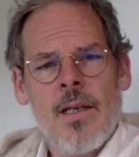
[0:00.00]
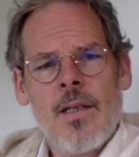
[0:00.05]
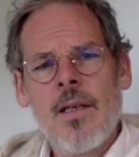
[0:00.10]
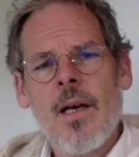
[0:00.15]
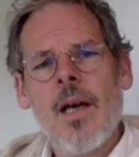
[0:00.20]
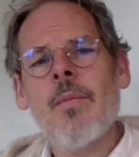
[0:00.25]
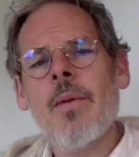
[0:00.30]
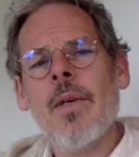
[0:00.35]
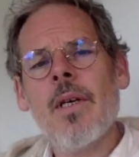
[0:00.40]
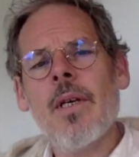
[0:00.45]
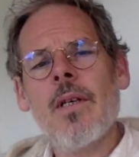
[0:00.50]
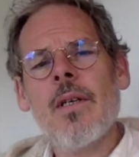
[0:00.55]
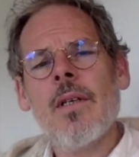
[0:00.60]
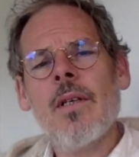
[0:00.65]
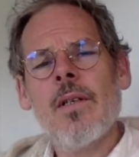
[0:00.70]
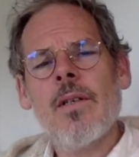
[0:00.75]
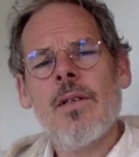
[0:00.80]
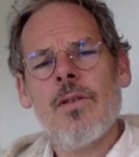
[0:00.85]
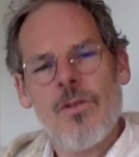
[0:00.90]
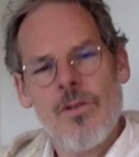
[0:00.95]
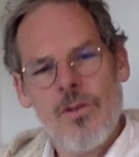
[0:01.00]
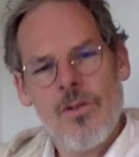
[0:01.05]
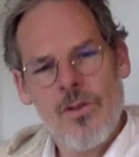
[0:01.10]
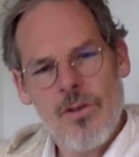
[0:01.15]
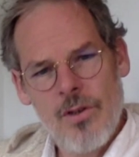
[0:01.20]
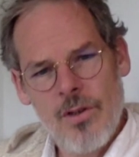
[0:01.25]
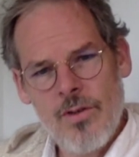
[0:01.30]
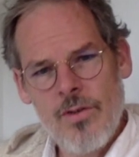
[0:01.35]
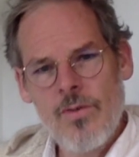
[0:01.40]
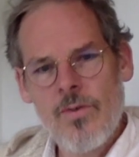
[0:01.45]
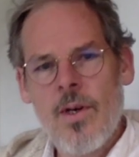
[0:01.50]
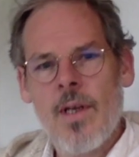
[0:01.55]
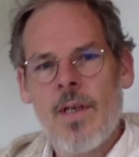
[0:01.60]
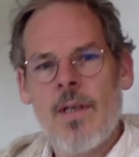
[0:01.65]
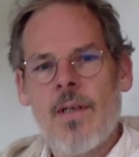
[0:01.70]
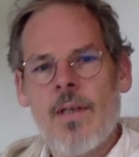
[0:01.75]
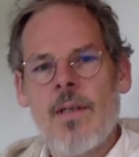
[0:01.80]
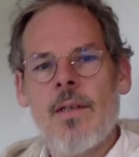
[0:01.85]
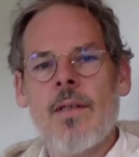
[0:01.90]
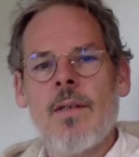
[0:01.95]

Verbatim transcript: Timing it just right,